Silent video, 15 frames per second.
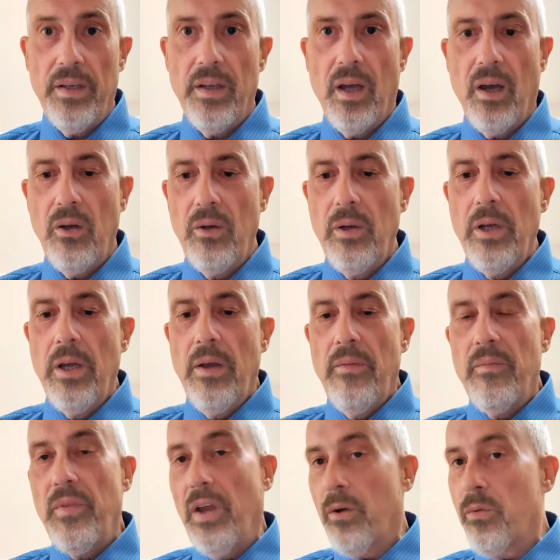it now
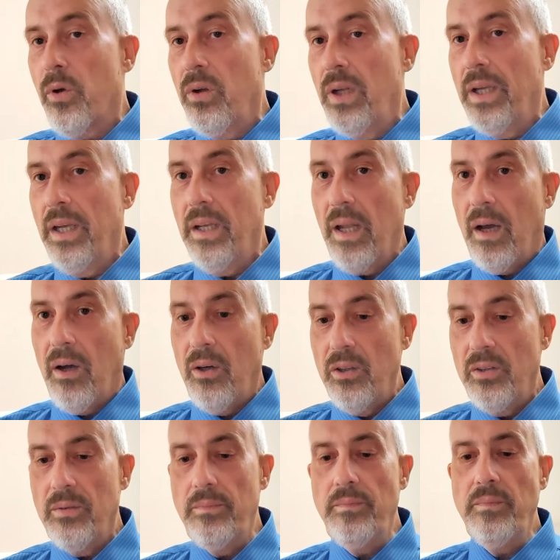they're rolling it
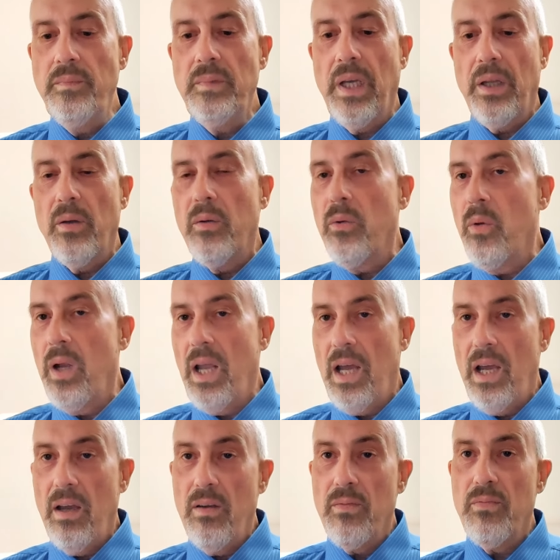out and it will
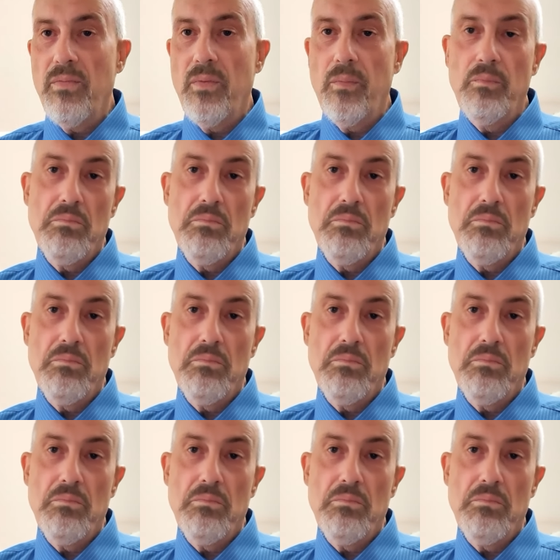have,